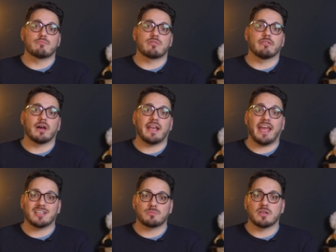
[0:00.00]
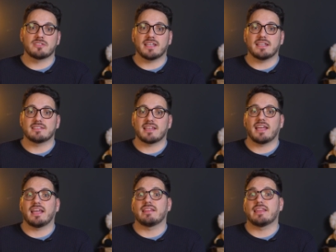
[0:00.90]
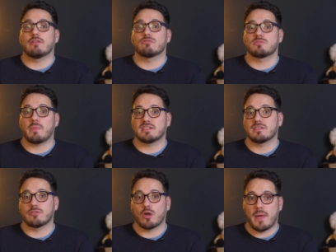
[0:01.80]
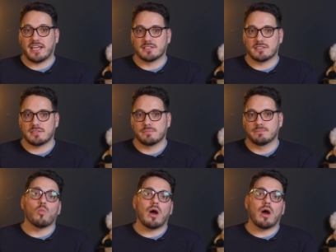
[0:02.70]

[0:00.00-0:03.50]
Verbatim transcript: and provide expertise in their respective domains.